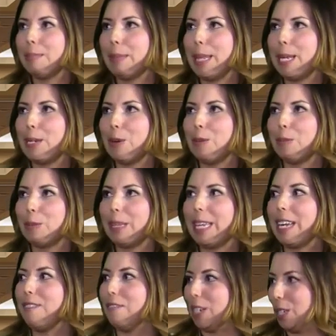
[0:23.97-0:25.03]
but they don't
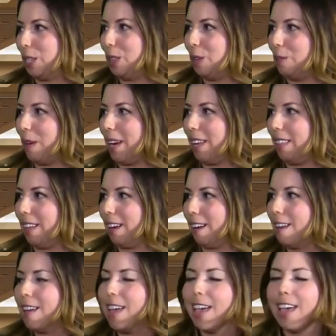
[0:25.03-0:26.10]
really envision their wedding
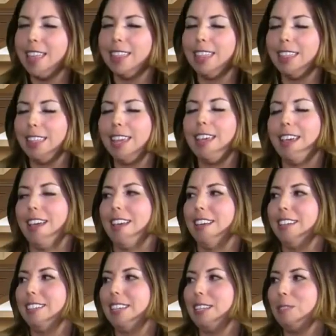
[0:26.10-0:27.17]
there. The thing
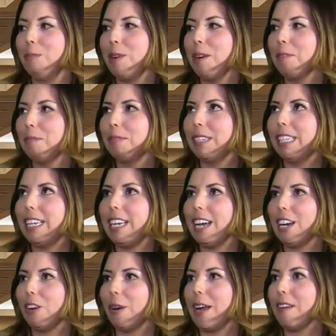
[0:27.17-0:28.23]
is, is we are really
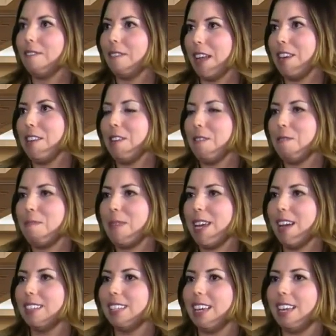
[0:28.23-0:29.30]
a great venue
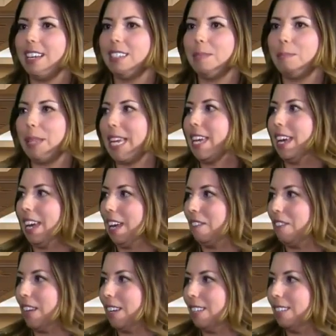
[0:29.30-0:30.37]
because it is a blank
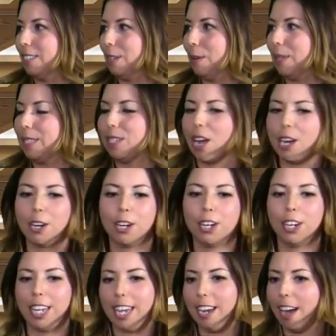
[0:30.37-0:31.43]
canvas. So, it's not your
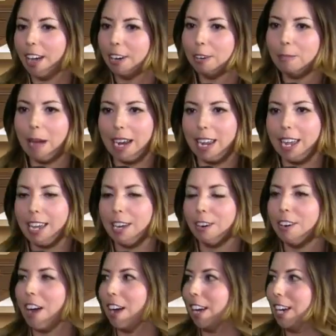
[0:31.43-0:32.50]
cookie cutter wedding.
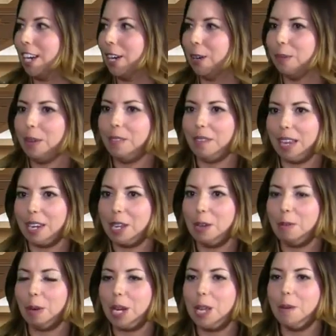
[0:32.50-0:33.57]
You're not going to go to a
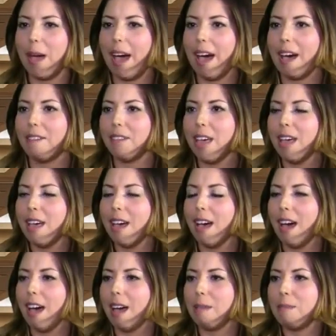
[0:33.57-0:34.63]
venue where you have
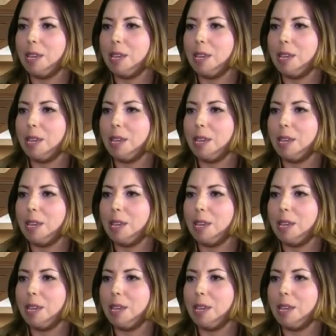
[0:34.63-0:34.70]
um,